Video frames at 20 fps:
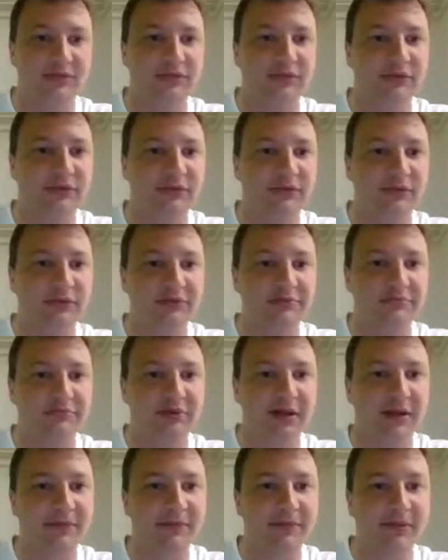so it works
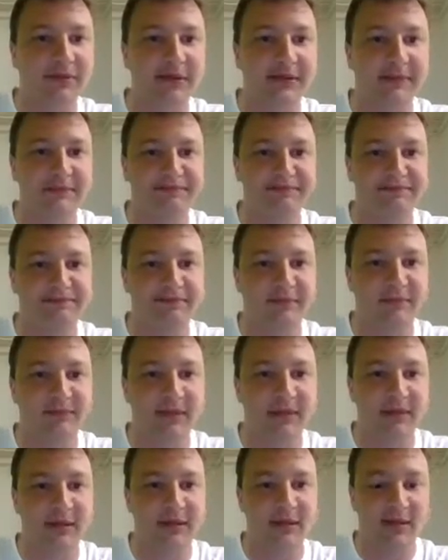properly.
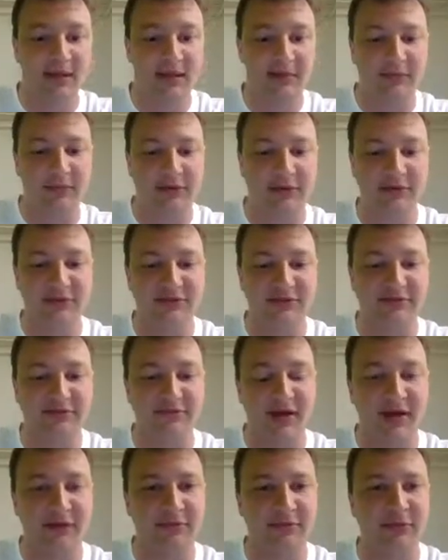We're going to use the
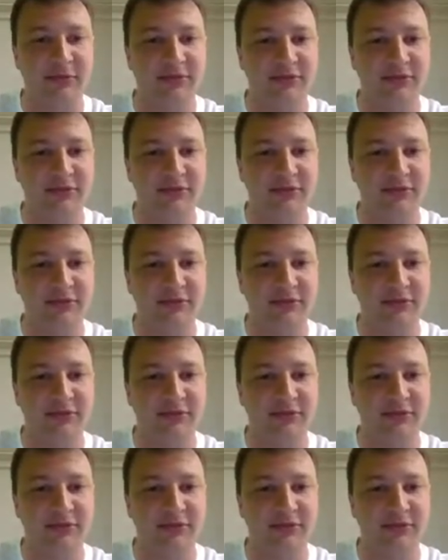bottom